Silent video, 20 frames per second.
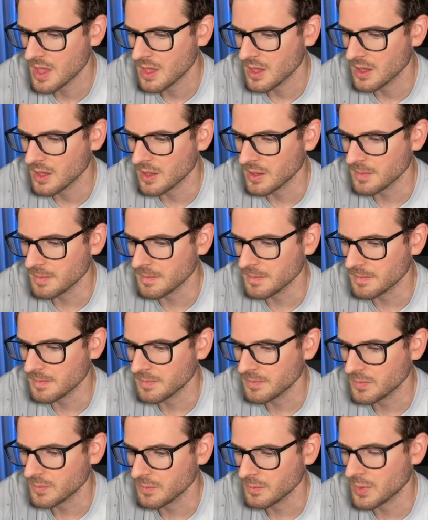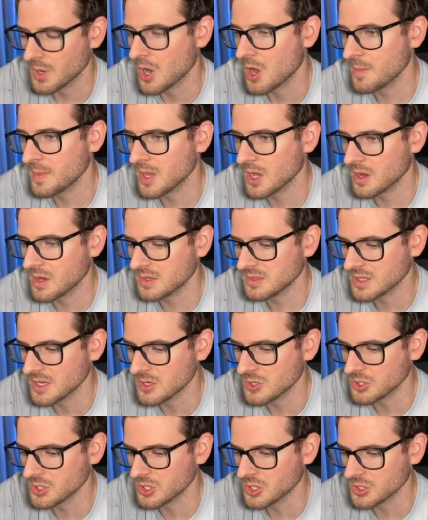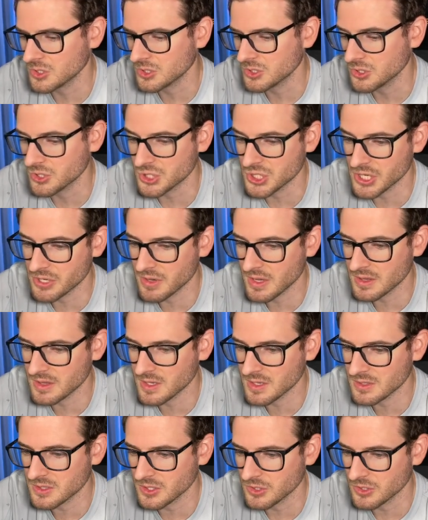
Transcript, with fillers: Um, but I'll be honest, I used Cursor to generate this.